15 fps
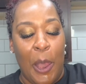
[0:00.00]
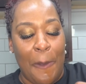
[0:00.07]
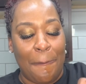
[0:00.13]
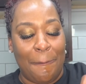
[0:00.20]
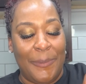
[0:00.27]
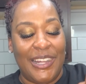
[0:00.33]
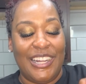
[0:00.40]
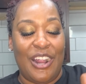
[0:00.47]

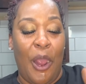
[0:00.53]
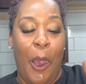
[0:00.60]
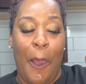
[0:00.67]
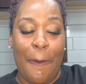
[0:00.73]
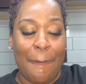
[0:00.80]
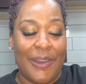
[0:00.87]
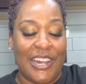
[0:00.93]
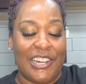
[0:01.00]
But in
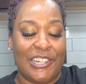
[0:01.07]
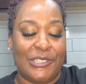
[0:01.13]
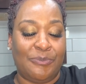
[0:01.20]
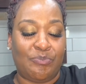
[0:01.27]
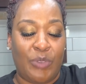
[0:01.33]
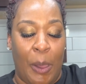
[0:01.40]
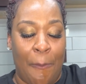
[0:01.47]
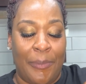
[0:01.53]
her
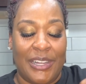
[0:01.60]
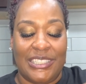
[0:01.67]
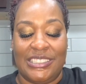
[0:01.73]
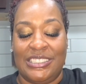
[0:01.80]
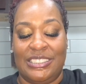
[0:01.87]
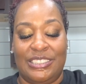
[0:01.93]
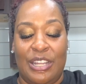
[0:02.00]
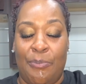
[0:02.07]
mind, but
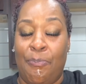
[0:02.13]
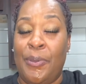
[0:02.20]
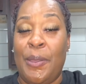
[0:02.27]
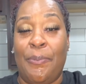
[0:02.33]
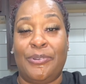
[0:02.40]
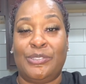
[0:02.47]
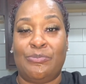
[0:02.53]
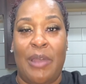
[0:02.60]
in
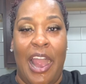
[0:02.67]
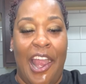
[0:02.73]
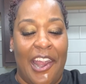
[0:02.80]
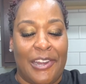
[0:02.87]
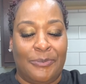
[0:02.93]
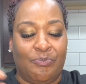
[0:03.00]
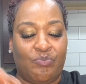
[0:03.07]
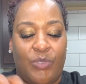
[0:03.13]
people's
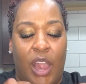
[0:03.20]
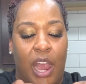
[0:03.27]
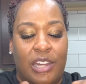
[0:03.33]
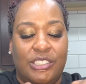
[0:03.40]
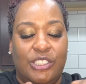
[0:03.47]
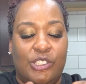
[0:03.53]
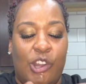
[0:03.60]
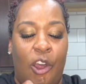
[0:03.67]
mind,
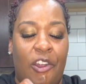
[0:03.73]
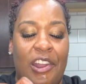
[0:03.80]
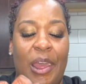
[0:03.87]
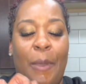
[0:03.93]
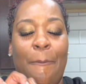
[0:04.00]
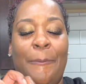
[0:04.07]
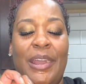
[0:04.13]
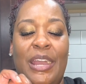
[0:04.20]
you know,
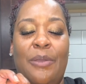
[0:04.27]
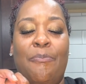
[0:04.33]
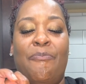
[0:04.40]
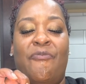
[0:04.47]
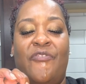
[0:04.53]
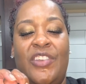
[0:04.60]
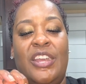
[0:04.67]
that may